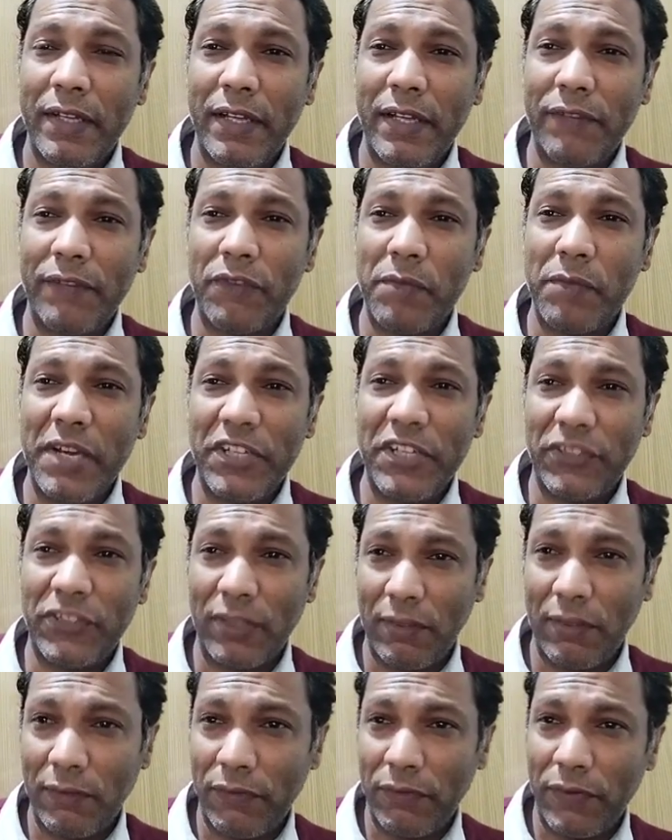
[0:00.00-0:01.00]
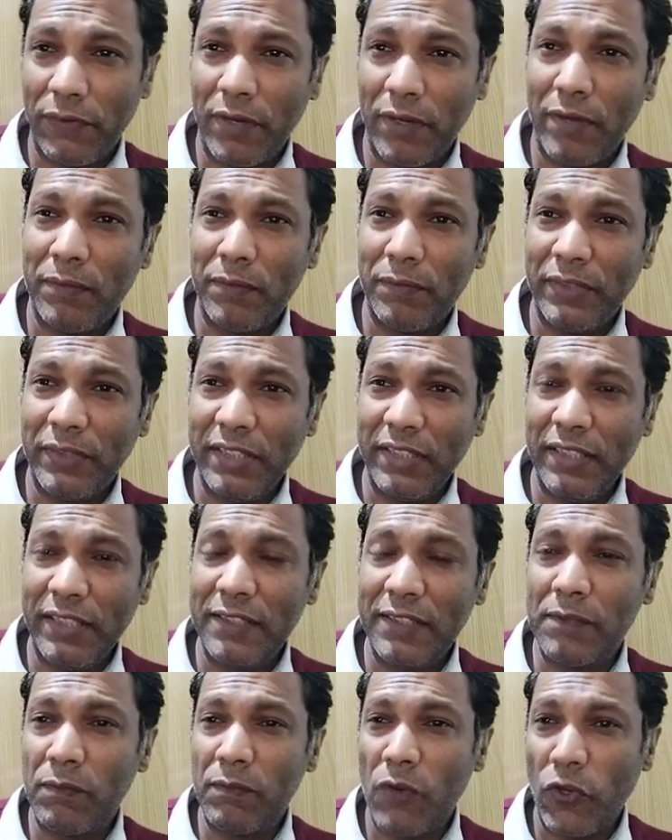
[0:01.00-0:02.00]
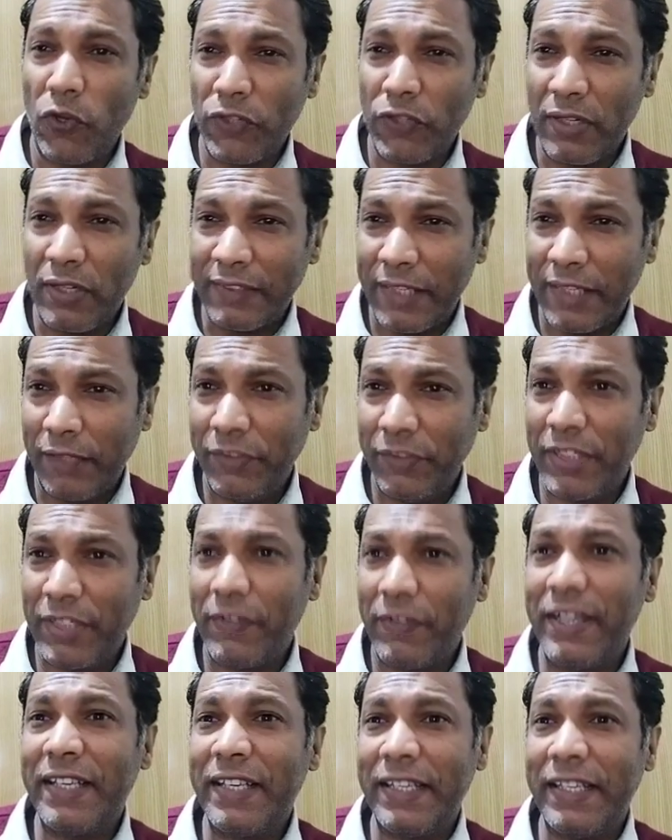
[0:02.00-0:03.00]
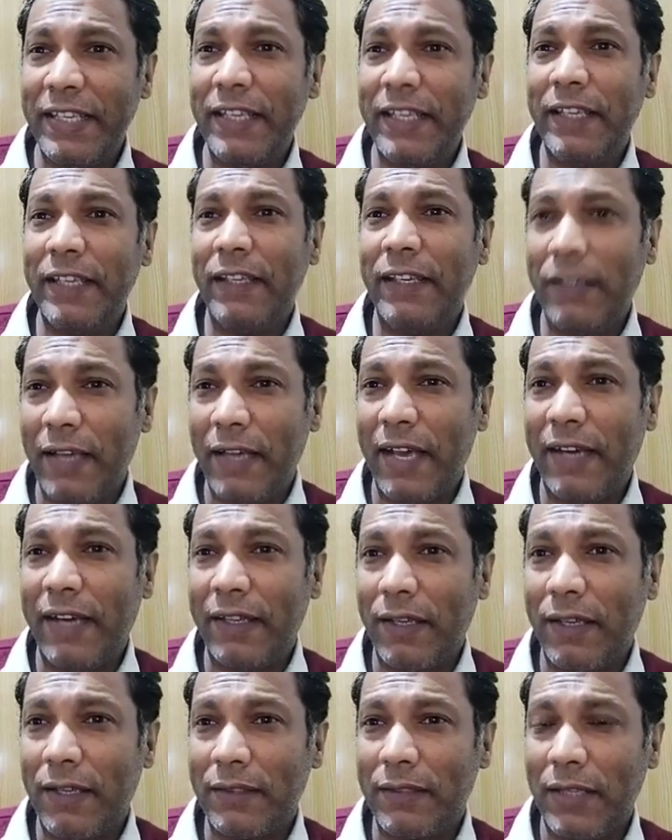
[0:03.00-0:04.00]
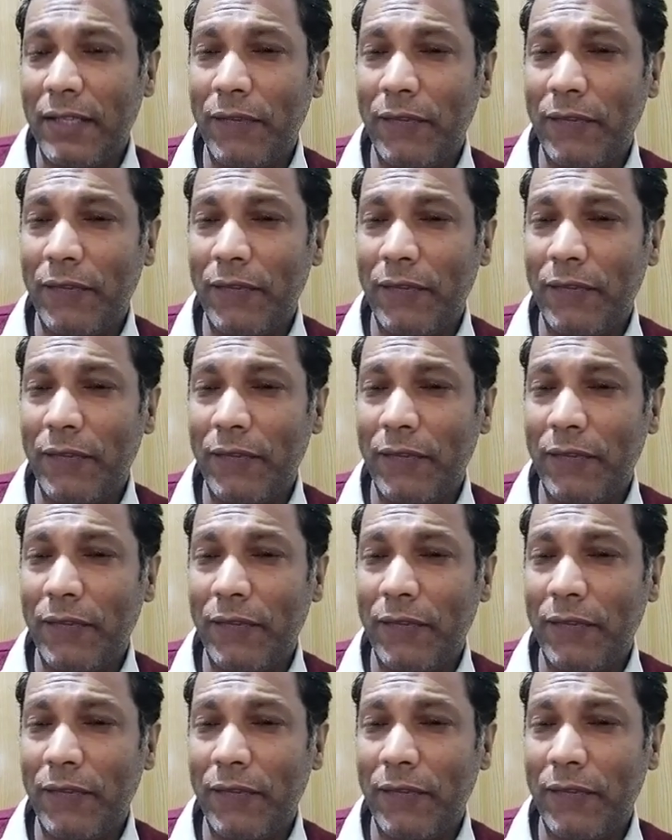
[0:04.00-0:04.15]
information from these mountainous areas, which are very key areas.